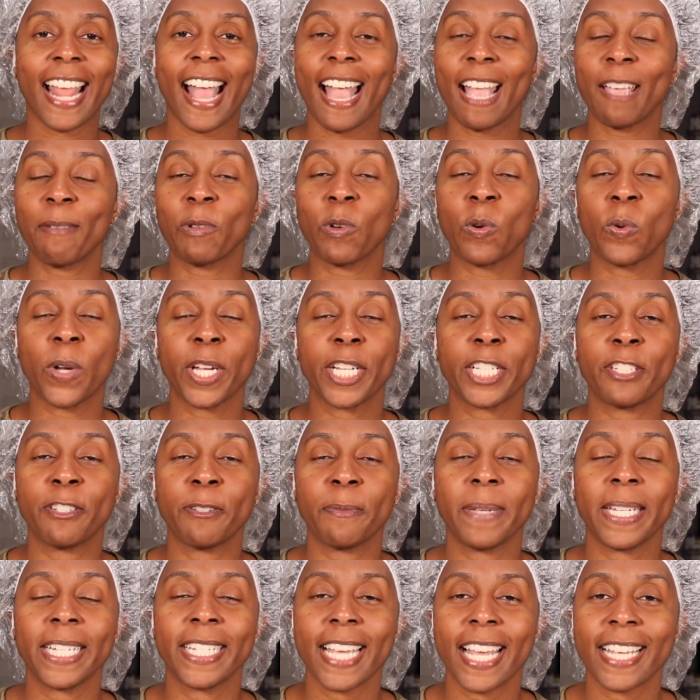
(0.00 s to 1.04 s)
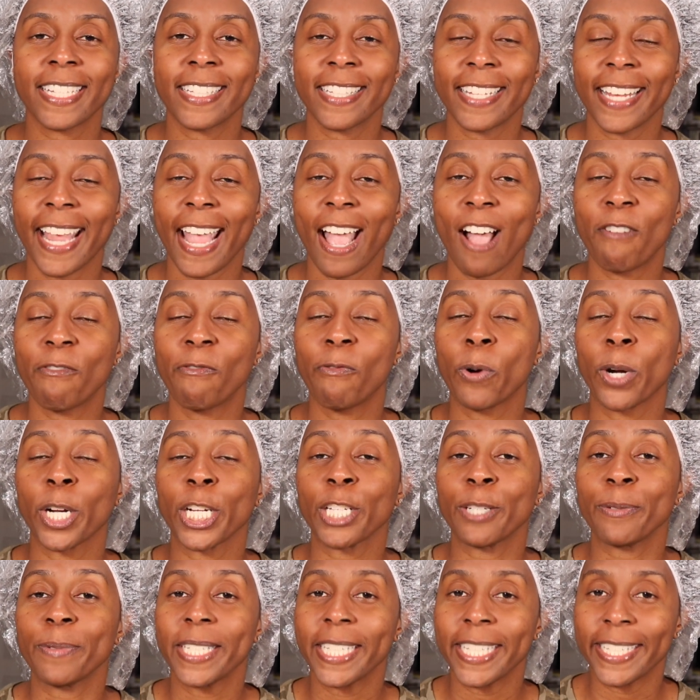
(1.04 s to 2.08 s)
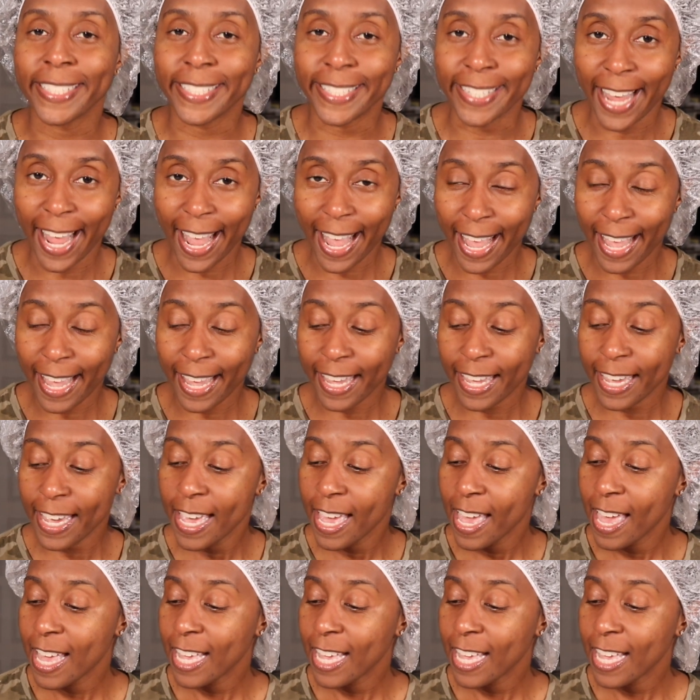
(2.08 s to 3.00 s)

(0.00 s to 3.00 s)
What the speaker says: I'm going to be testing out for you today.